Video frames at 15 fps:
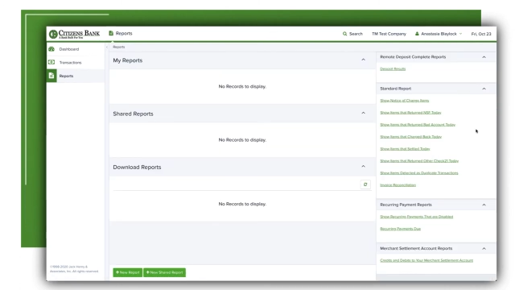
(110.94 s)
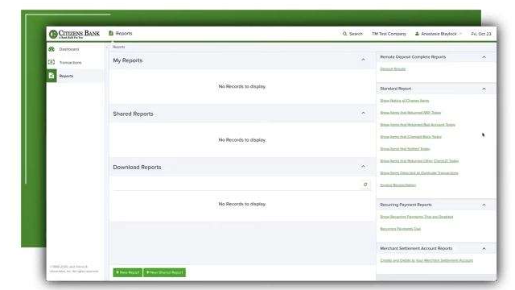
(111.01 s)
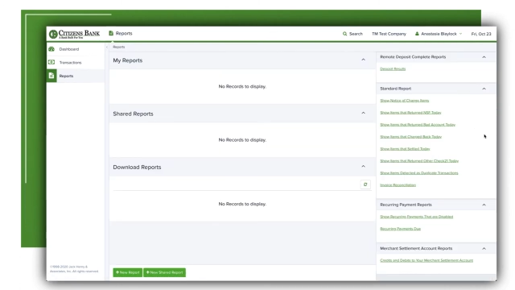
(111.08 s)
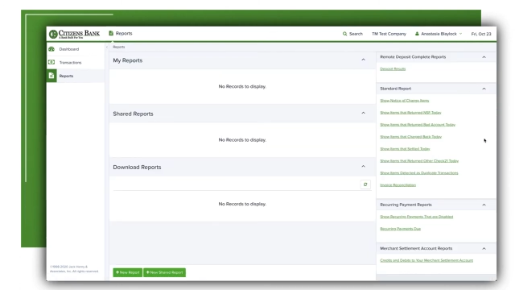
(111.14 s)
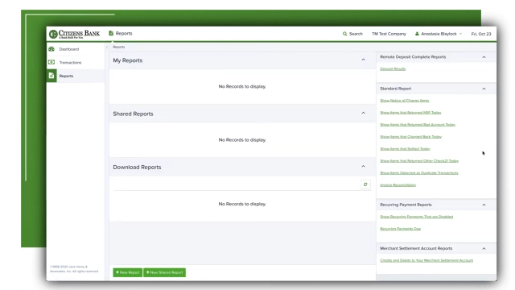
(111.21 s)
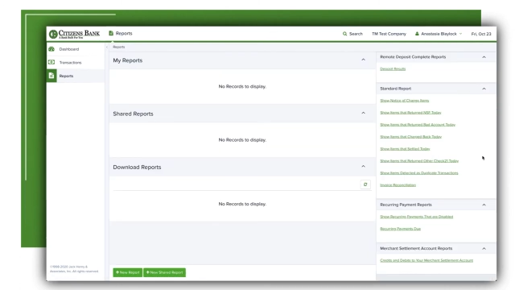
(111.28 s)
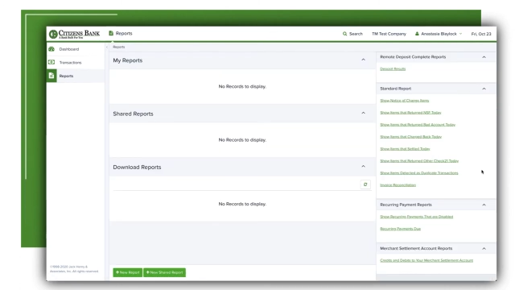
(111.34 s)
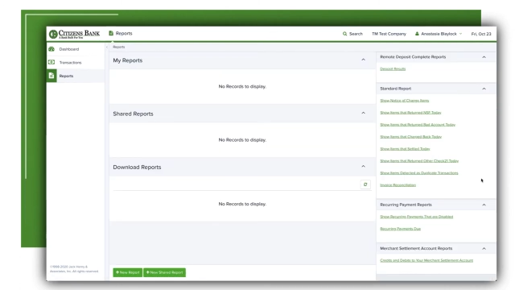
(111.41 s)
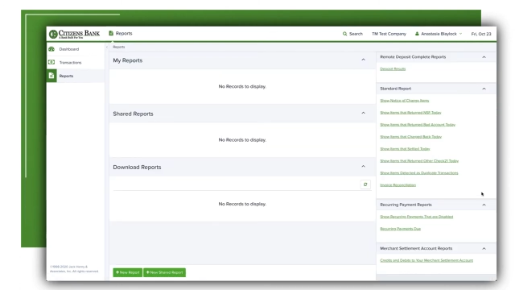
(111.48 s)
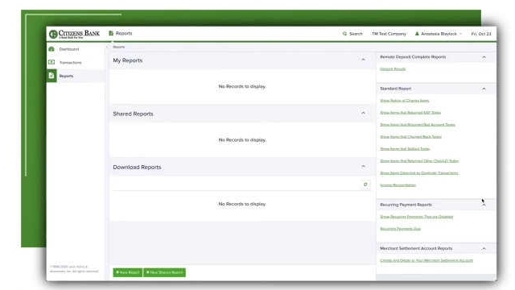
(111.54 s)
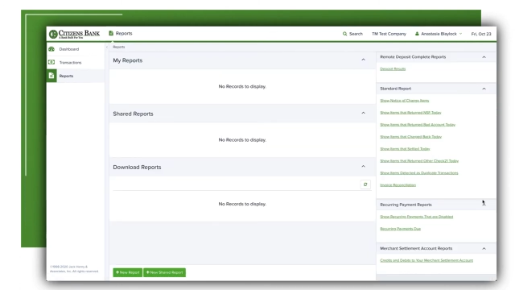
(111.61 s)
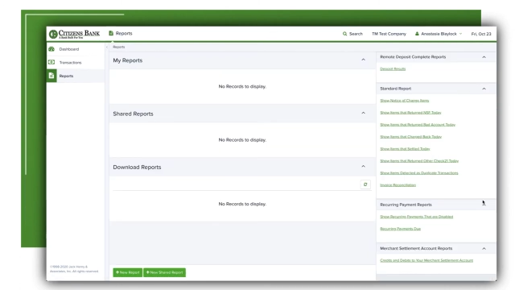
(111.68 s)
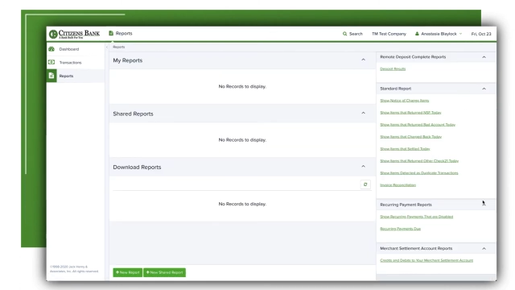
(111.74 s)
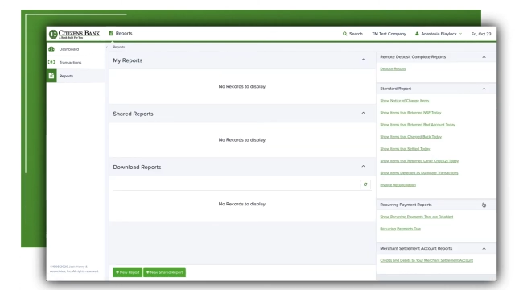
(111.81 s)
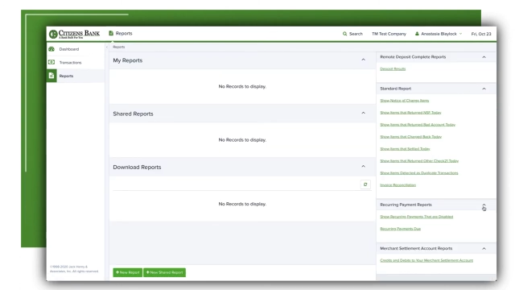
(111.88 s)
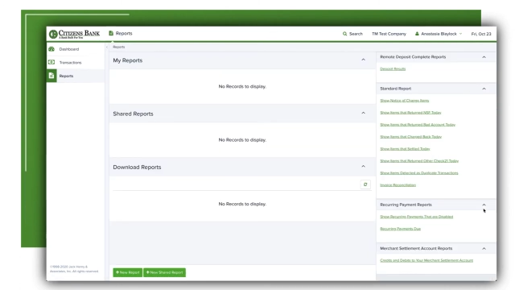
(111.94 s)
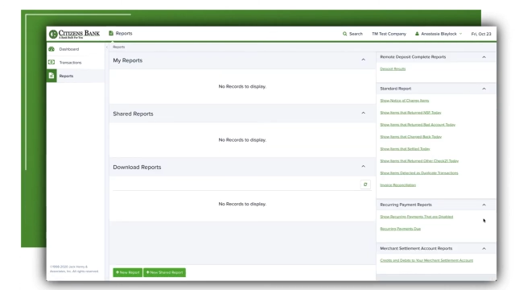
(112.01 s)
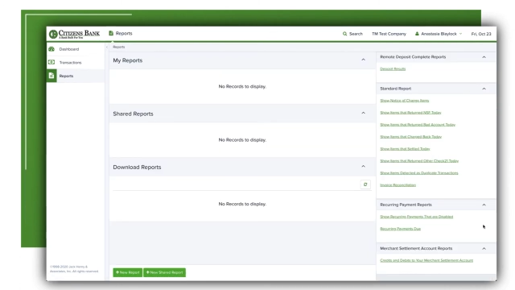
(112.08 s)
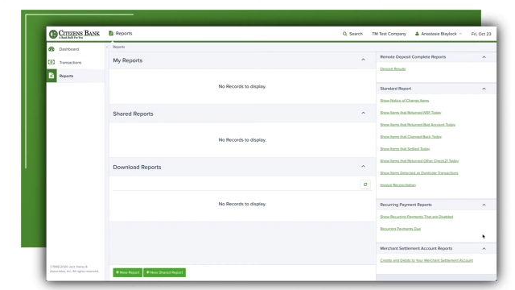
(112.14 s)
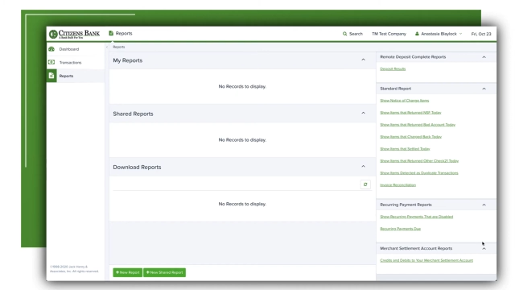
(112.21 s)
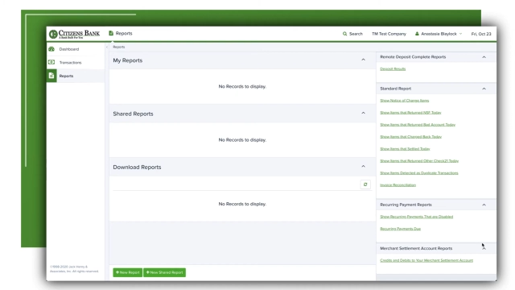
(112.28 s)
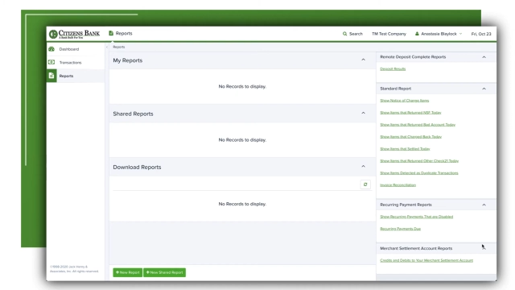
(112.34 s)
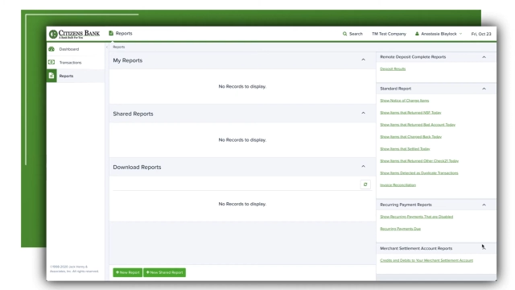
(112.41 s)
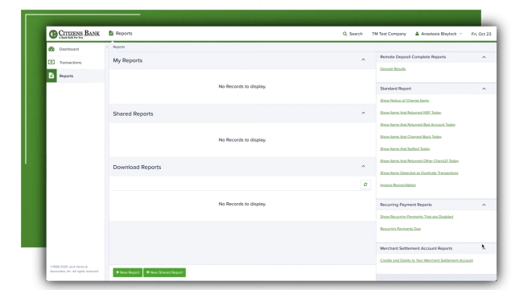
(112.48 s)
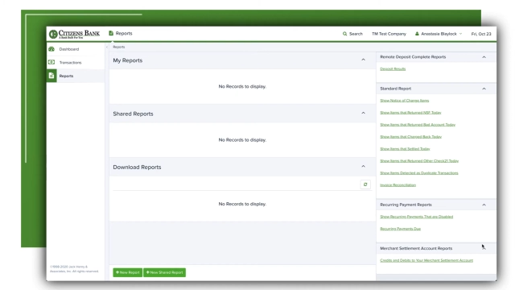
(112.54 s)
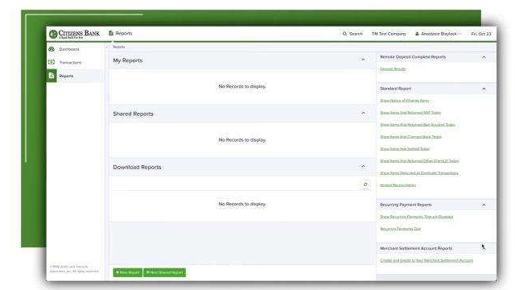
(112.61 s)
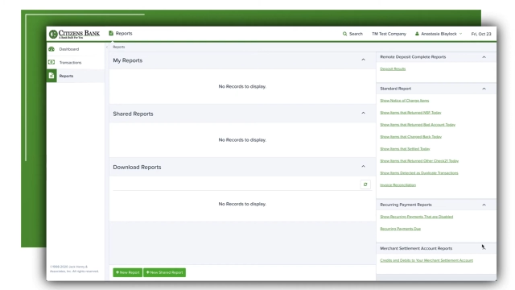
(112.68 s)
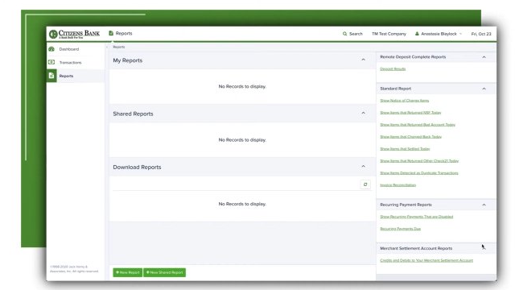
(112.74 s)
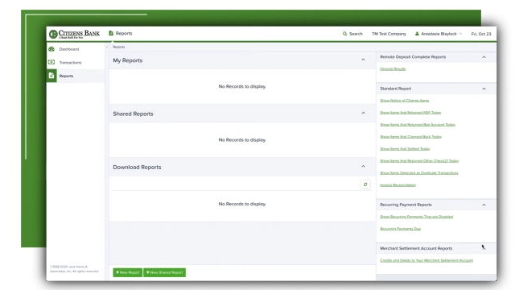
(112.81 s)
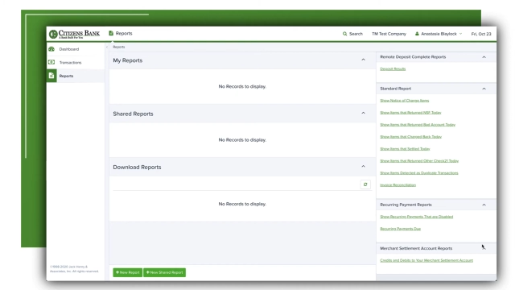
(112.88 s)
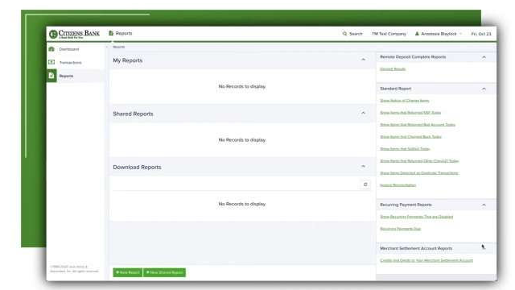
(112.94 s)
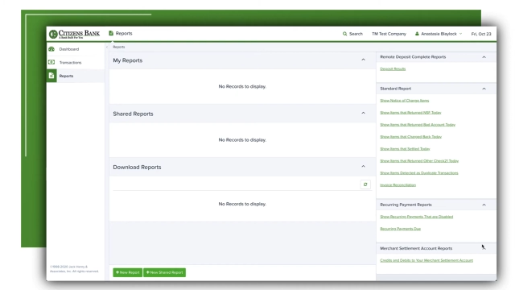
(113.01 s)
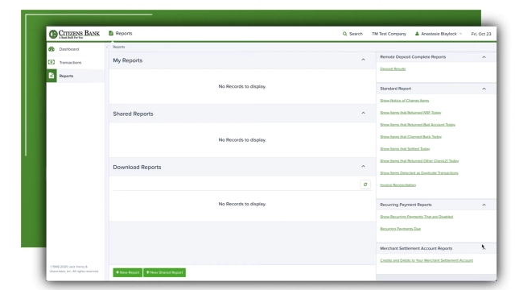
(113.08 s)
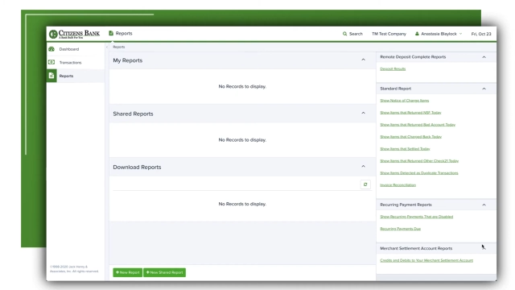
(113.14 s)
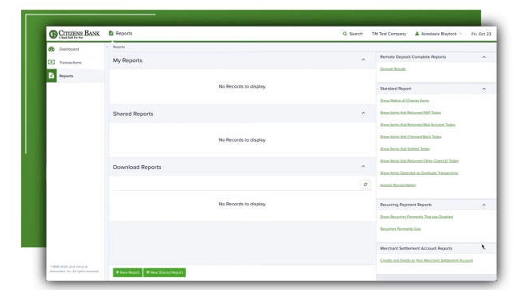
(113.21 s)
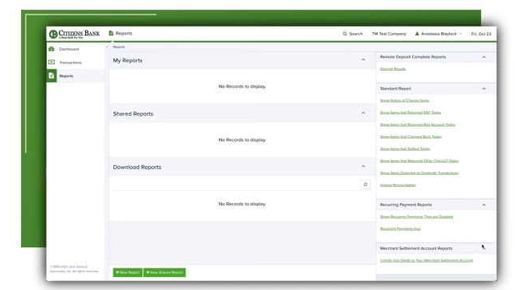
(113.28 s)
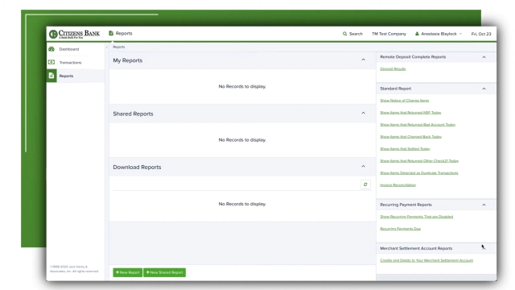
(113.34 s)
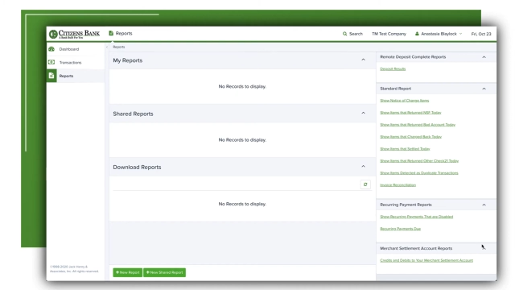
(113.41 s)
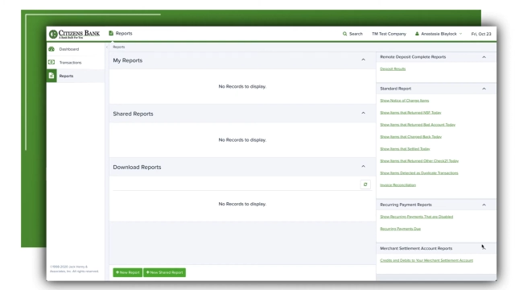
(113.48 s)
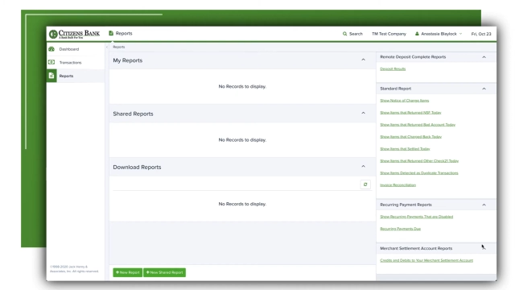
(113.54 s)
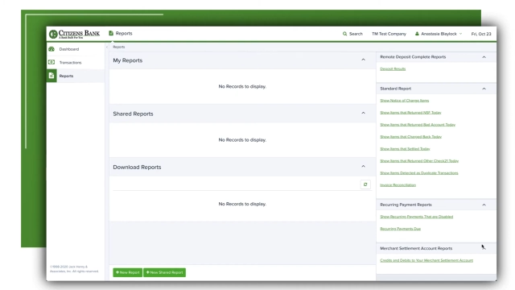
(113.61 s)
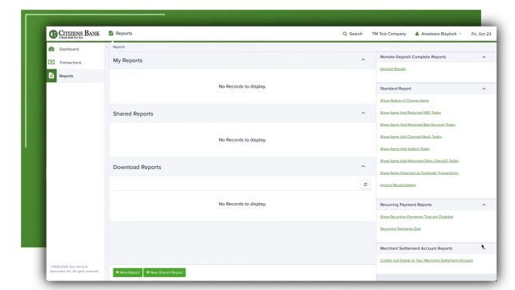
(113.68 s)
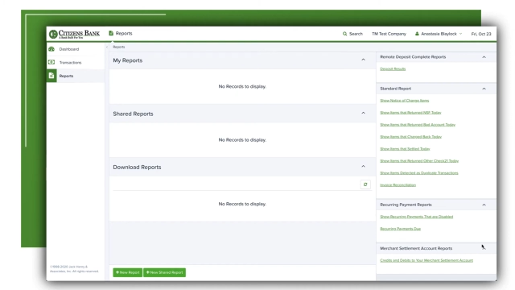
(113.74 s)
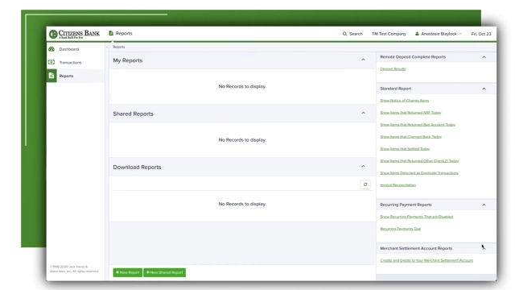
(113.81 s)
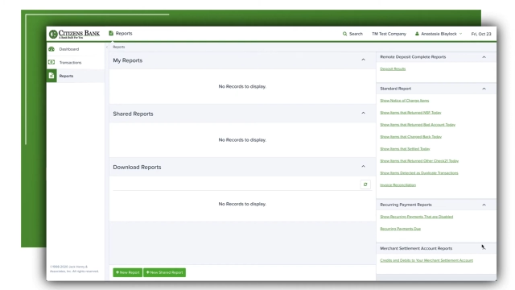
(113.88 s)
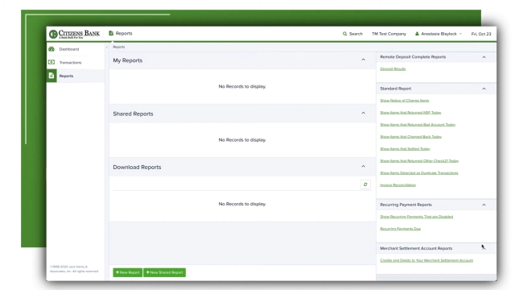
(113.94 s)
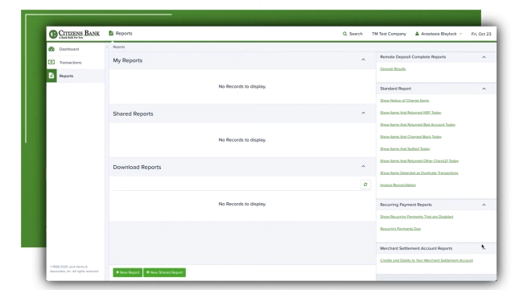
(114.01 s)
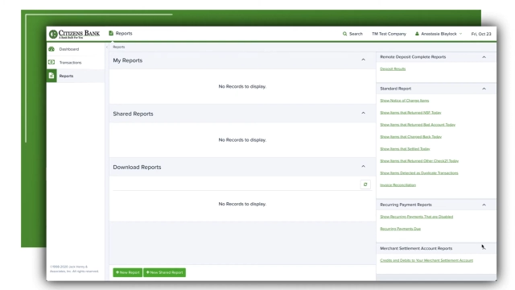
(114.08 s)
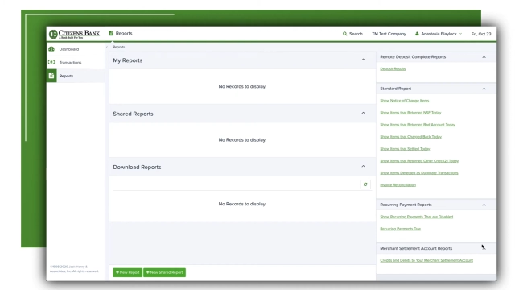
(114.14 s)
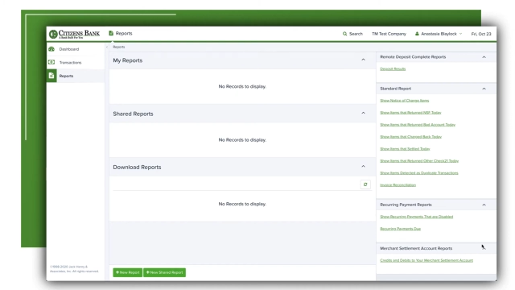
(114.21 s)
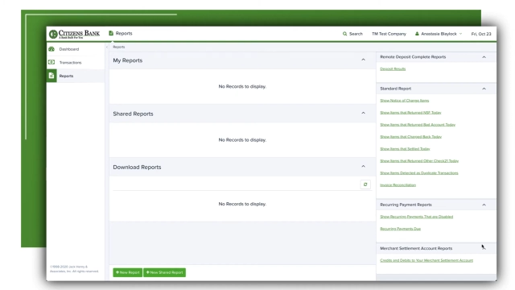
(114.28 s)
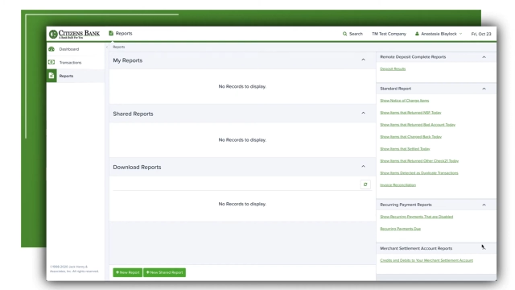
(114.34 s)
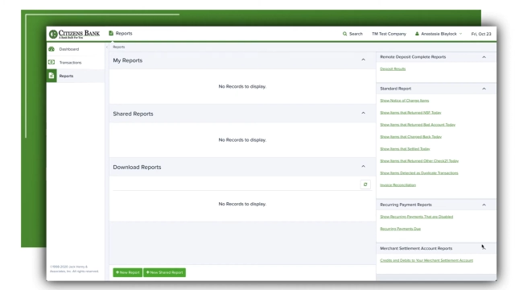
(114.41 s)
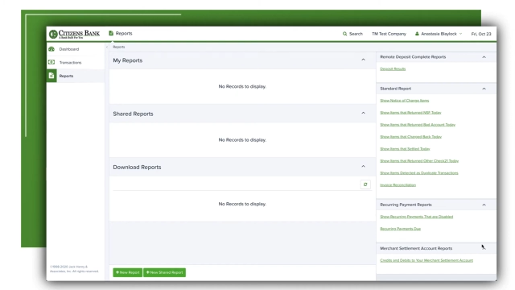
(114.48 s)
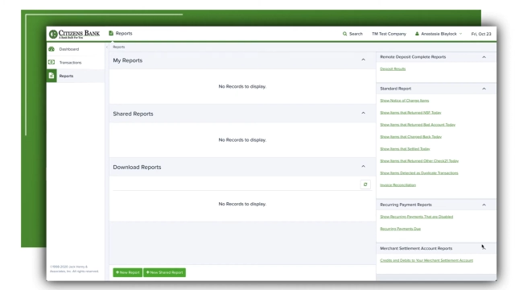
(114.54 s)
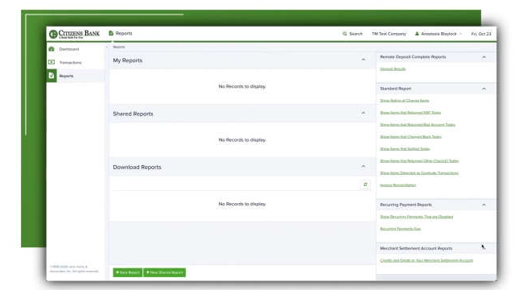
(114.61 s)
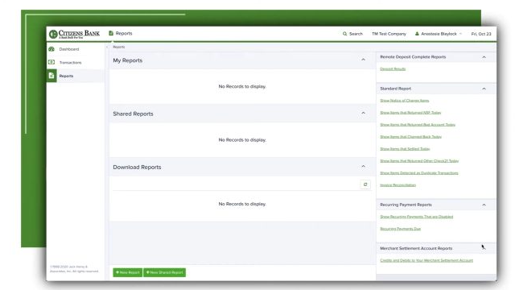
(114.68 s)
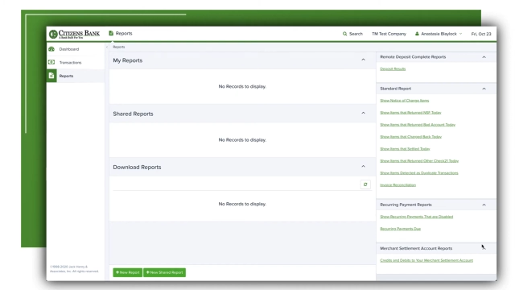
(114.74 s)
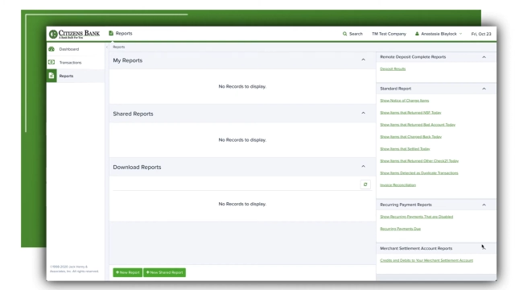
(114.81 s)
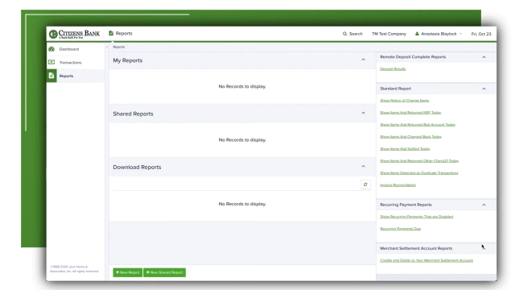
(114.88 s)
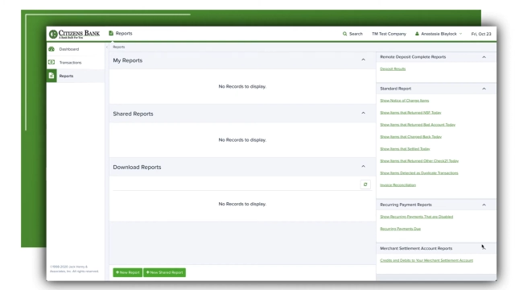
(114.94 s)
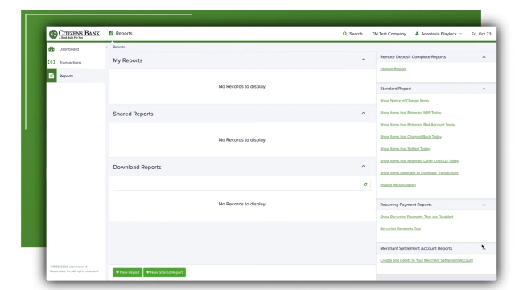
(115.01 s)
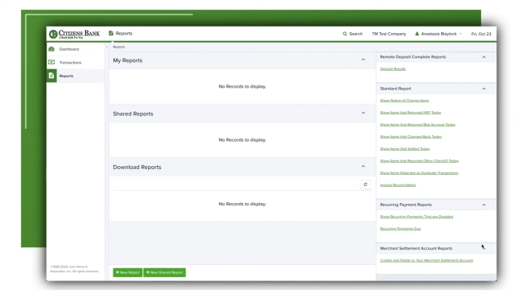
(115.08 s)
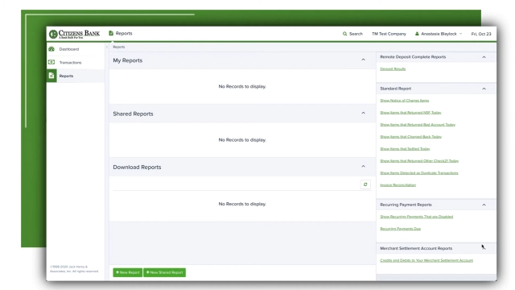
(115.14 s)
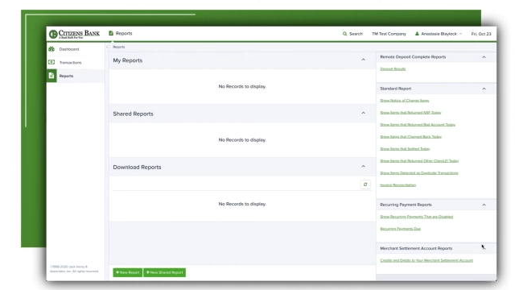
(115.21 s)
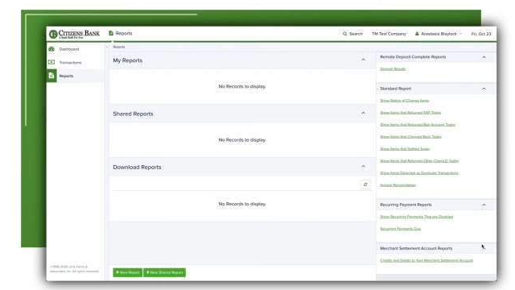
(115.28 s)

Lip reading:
(no speaker visible)